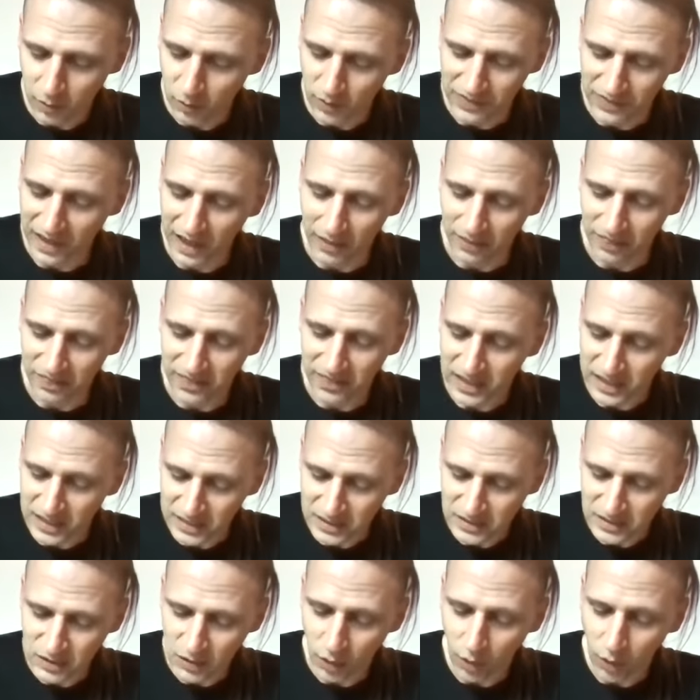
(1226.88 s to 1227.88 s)
Without
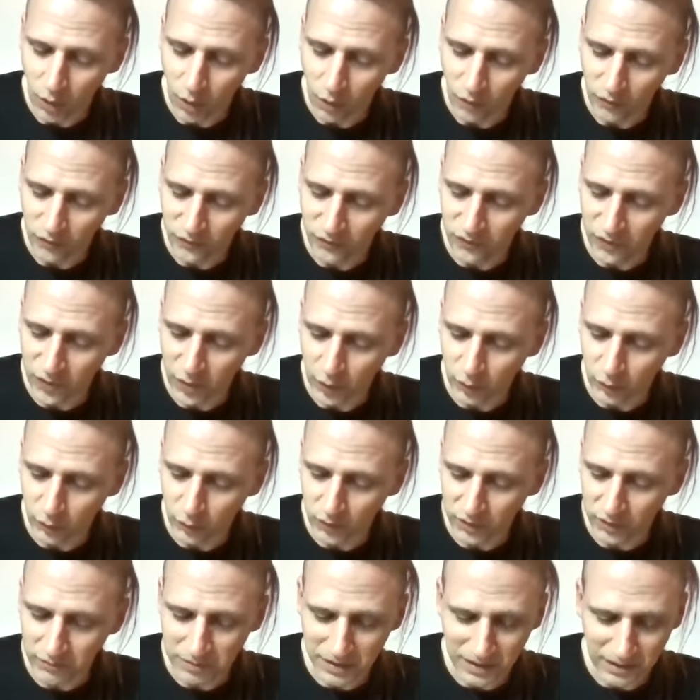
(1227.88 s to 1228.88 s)
these, the whole field
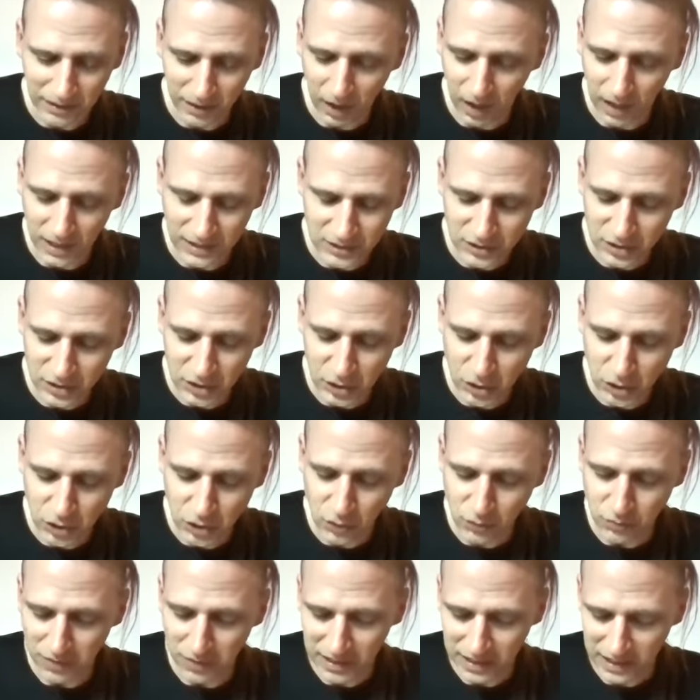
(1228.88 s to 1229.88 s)
would have been lost in
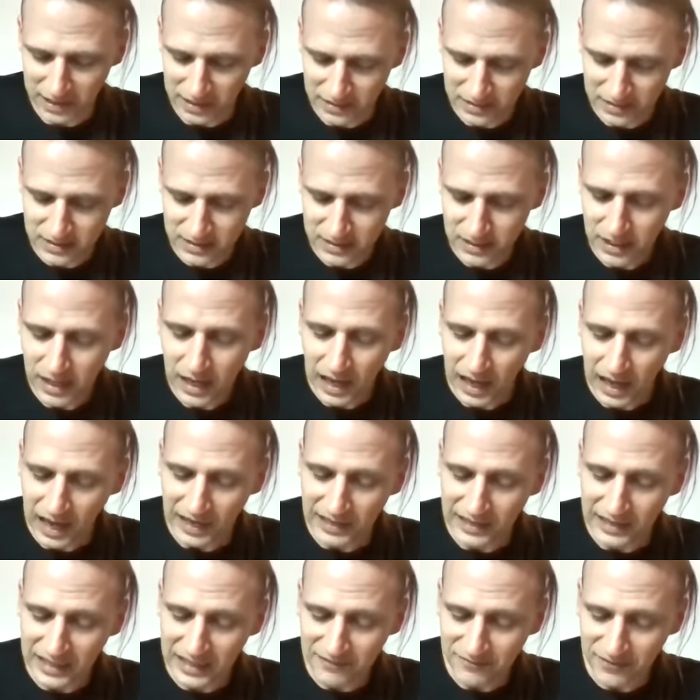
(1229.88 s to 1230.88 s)
2 minutes,
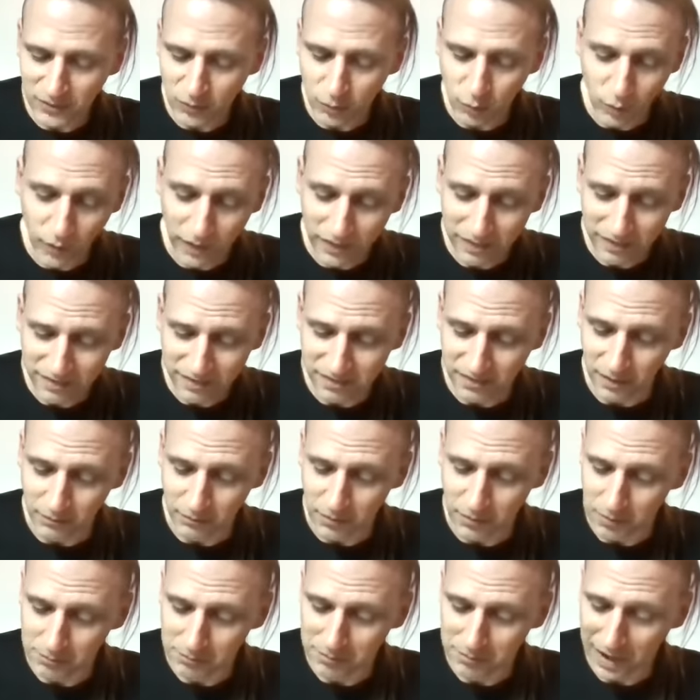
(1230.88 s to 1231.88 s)
and even with
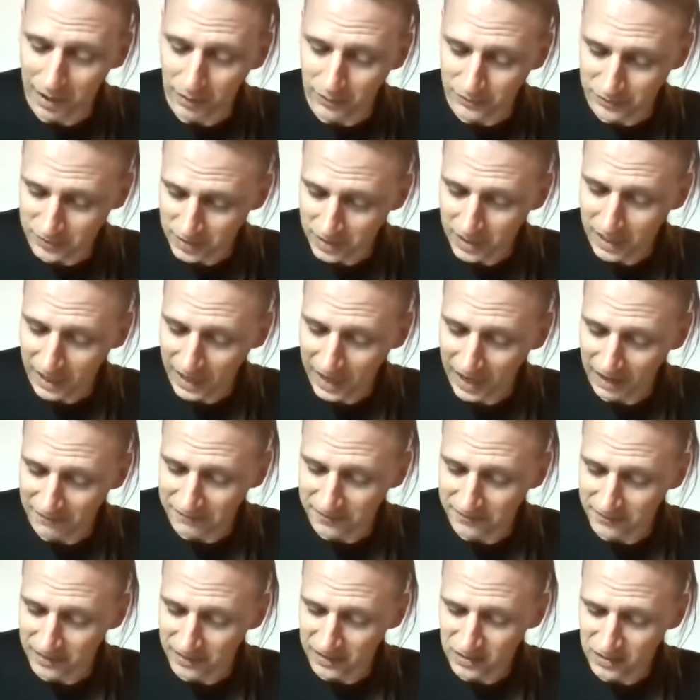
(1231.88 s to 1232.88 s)
them, about
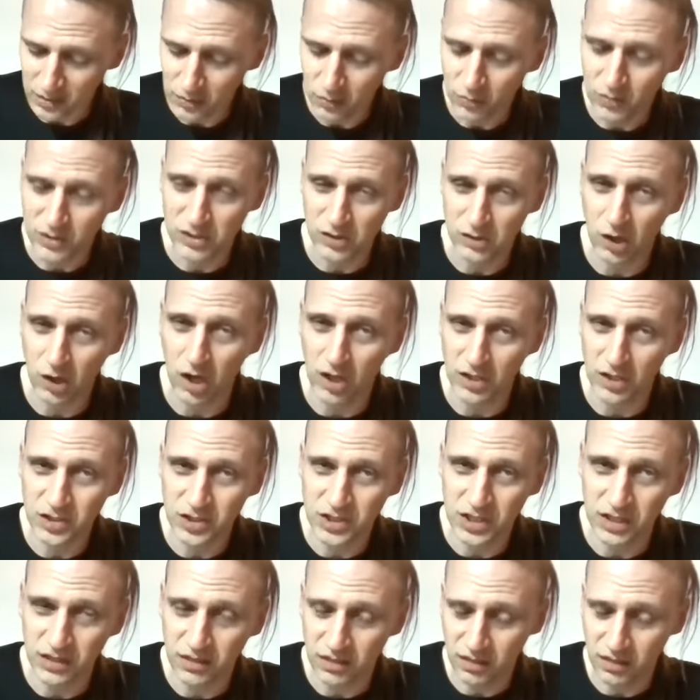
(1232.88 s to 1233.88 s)
half of it was
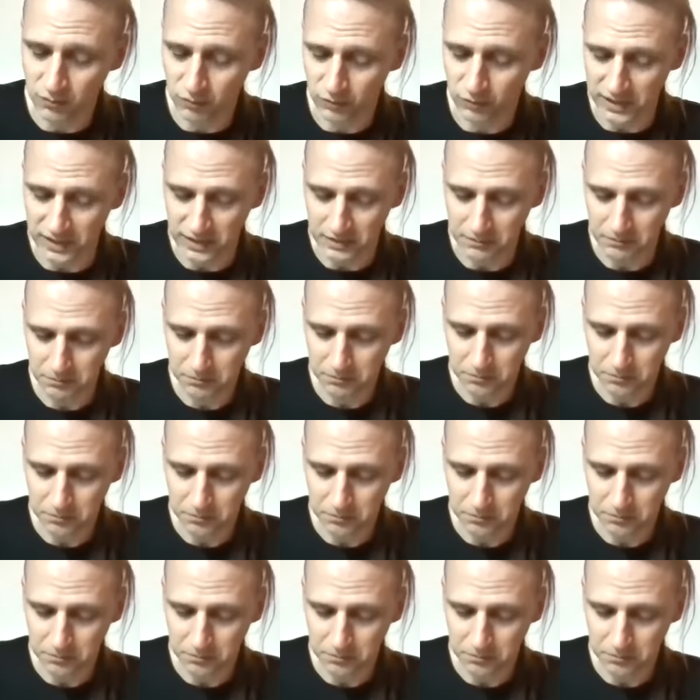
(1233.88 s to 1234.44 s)
lost in 3.